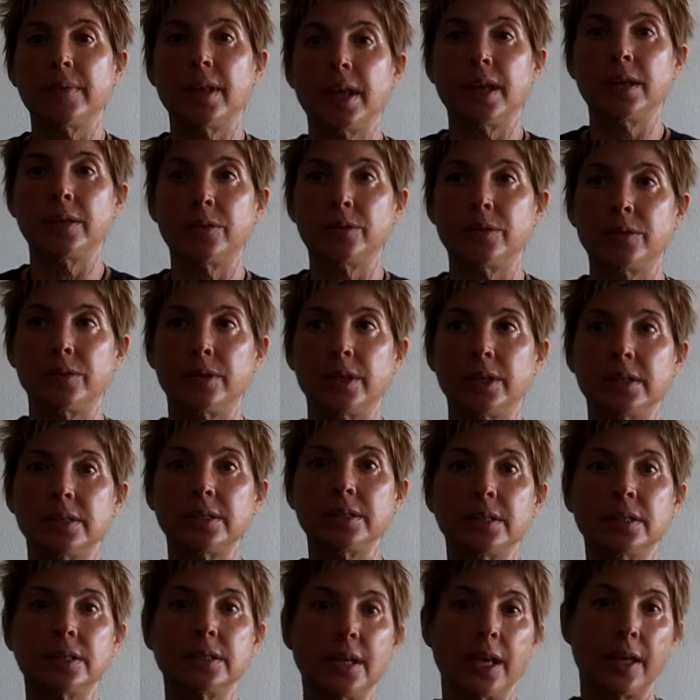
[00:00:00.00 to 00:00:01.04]
8:30
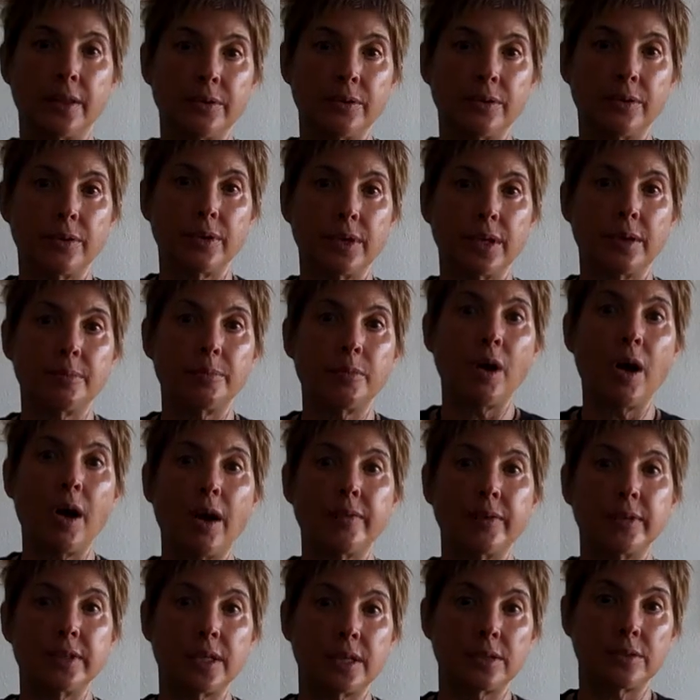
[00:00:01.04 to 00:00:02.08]
to 10:30 at
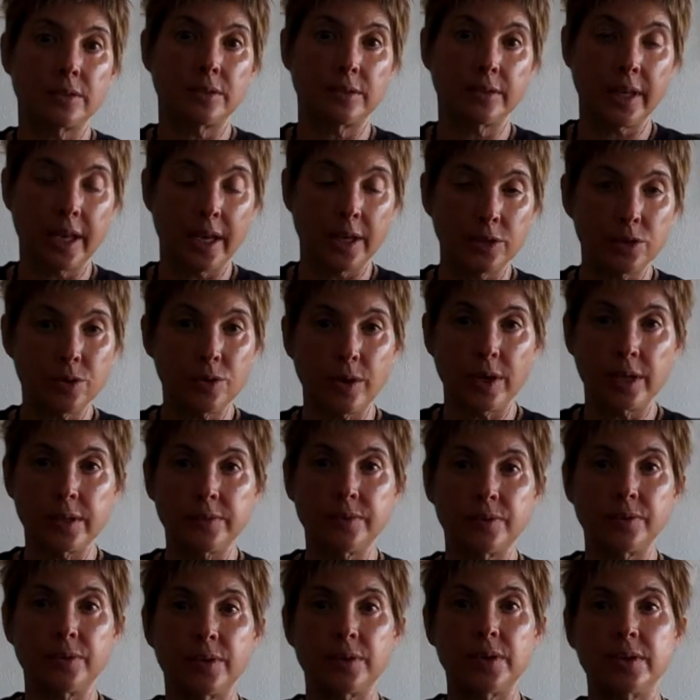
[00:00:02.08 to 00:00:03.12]
Mojave Desert Land
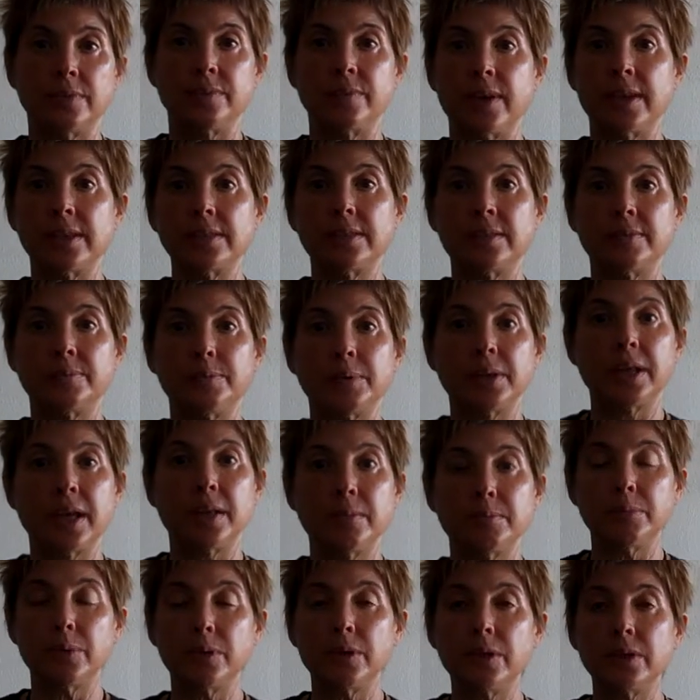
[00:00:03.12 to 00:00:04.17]
Trust for invasive plant
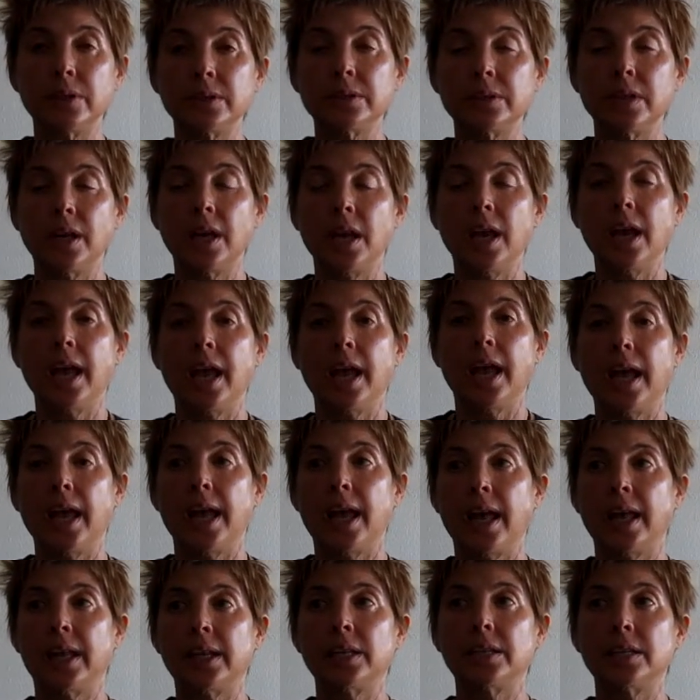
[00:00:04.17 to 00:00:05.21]
pulls,
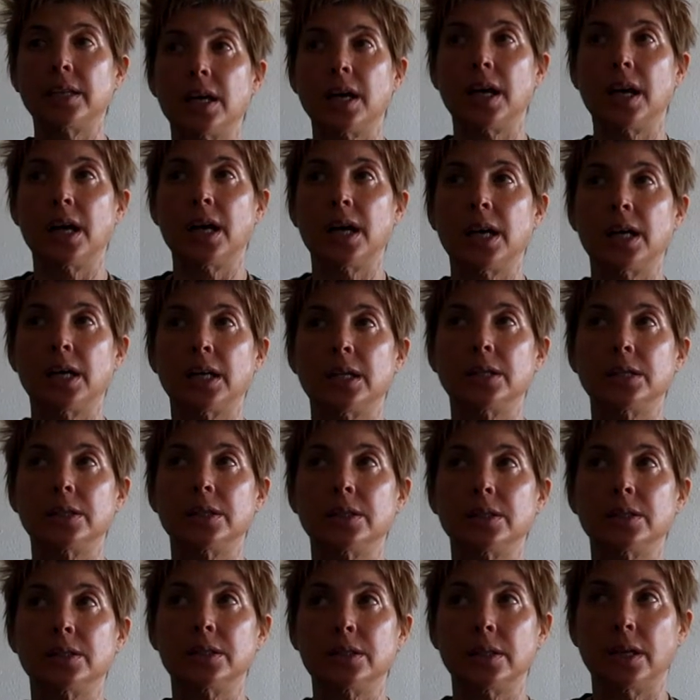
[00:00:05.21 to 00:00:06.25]
and
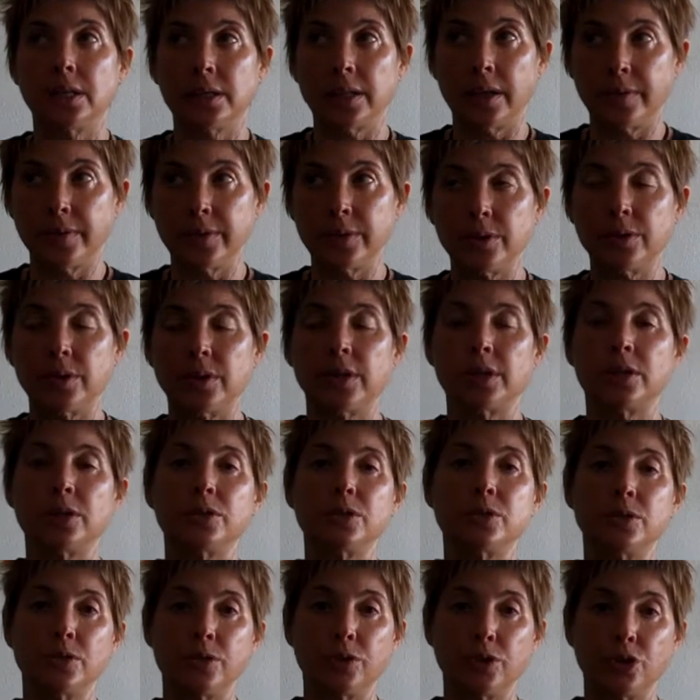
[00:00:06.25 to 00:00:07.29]
11:30 to
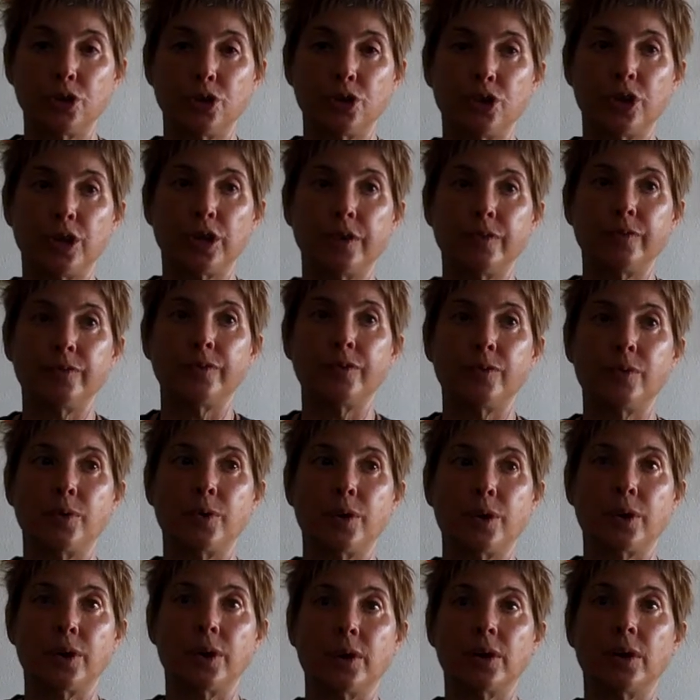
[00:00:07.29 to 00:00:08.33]
2:30
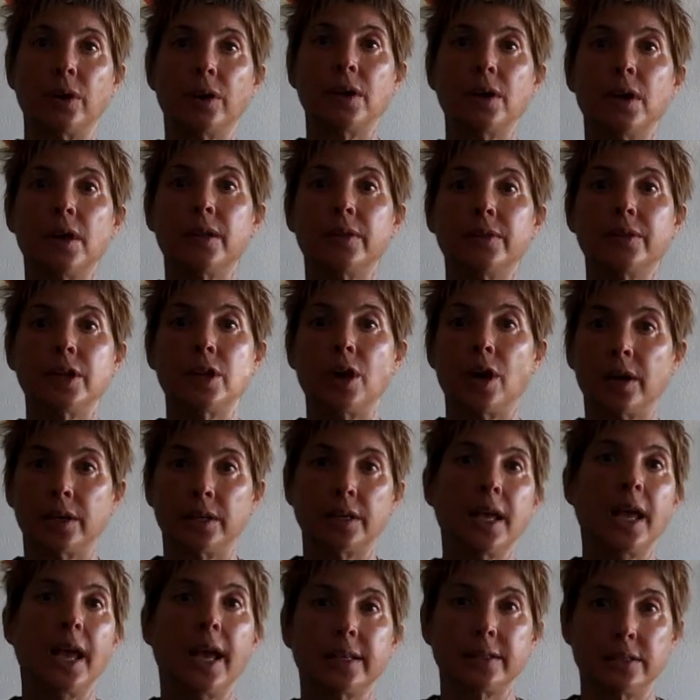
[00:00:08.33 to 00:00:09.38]
for the art
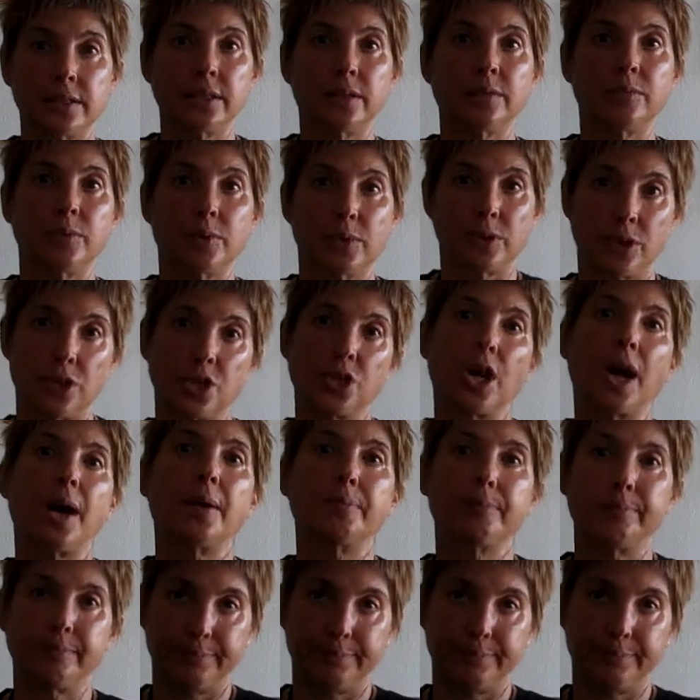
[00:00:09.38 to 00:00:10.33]
casting workshop.